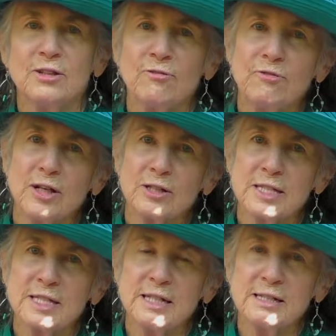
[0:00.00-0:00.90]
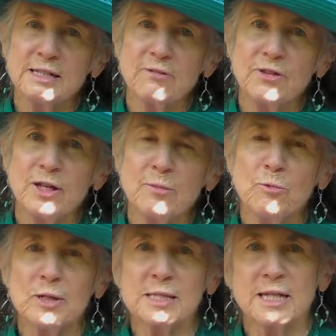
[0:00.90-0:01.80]
the felt sense of
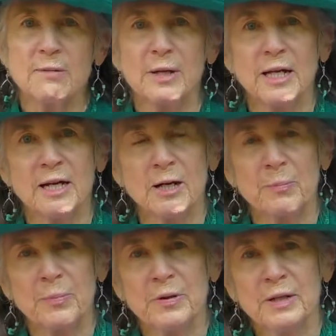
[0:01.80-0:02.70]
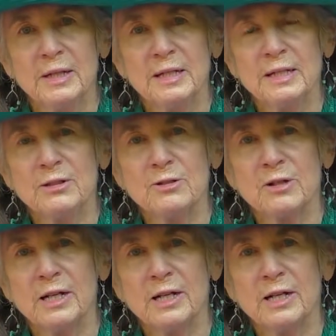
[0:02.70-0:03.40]
them, what's coming up in your